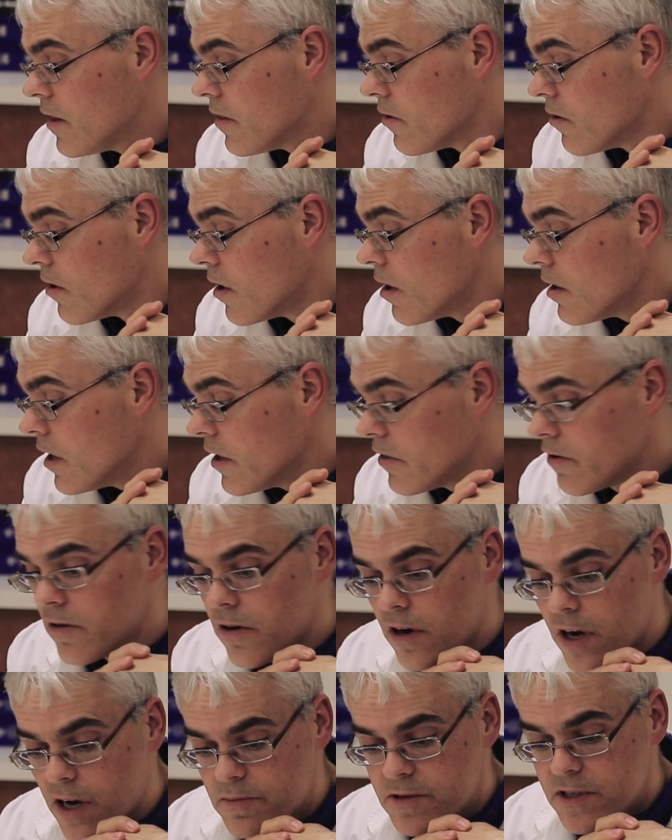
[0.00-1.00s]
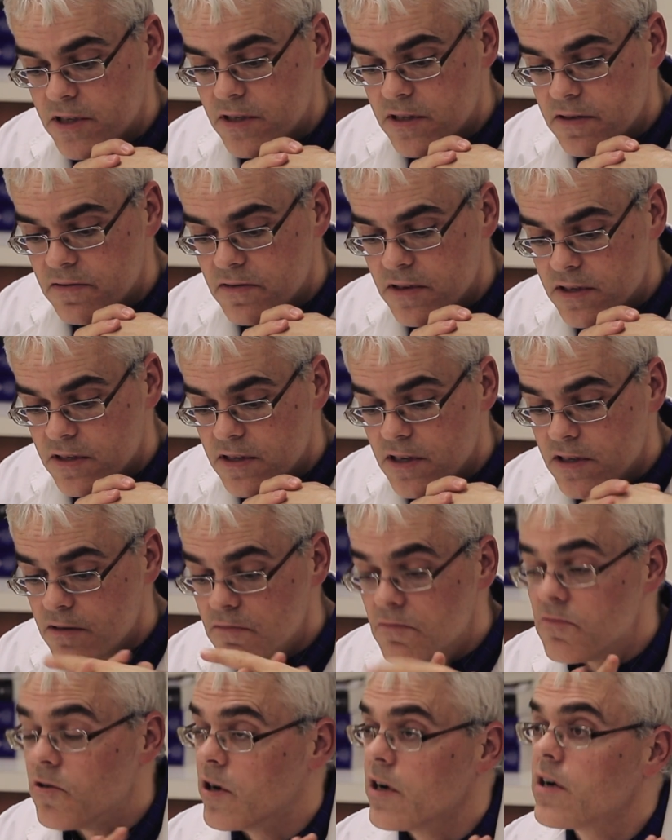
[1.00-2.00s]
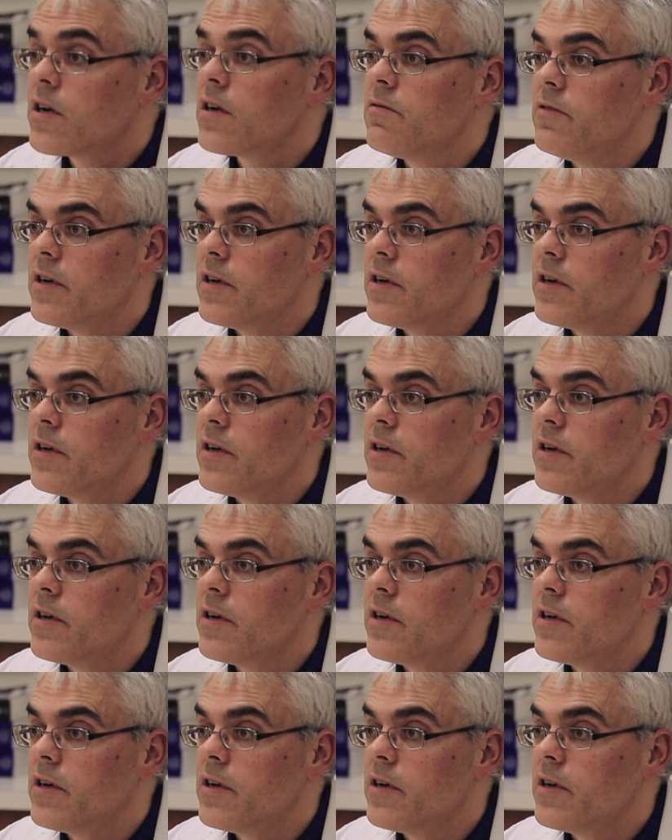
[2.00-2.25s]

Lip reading: There are other options if this doesn't work.